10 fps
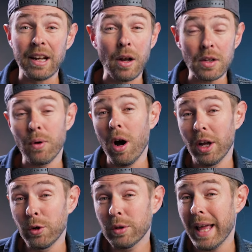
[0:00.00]
and it lasts for
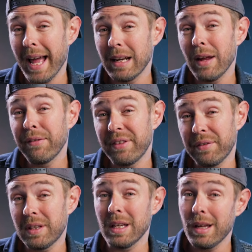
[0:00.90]

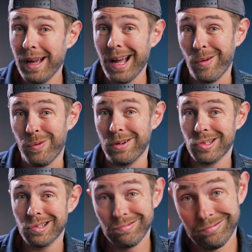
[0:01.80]
150
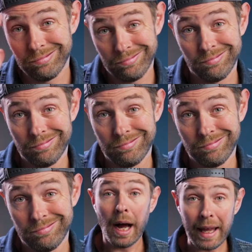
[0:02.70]
hours.
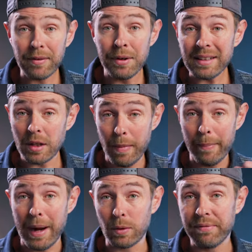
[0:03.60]
I have connected my
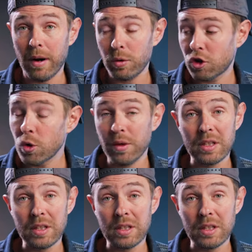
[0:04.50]
microphone to